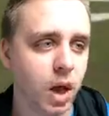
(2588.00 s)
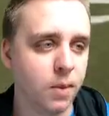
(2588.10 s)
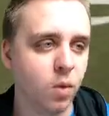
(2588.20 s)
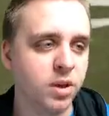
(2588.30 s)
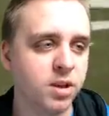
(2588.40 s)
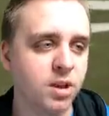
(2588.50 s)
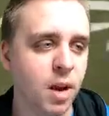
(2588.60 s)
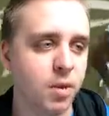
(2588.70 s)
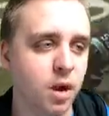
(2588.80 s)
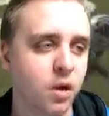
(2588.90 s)
How about we
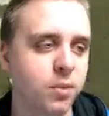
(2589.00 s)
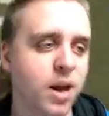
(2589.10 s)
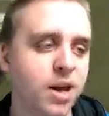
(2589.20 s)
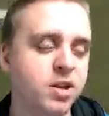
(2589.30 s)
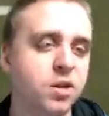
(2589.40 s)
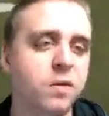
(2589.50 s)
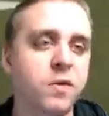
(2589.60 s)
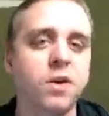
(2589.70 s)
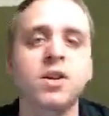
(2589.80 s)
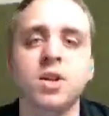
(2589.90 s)
stop calling pass
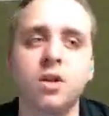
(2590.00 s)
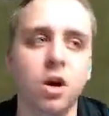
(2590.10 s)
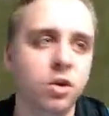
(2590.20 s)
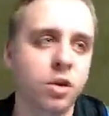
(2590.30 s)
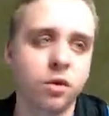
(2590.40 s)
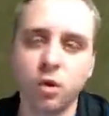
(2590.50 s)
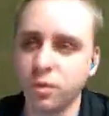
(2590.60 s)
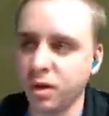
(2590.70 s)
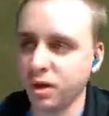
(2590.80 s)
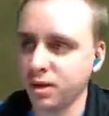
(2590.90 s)
interference on
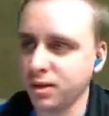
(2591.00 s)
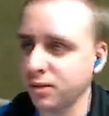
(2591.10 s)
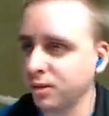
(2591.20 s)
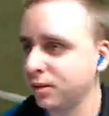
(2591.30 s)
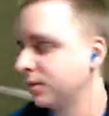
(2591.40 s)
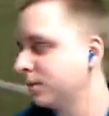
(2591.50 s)
underthrown balls too?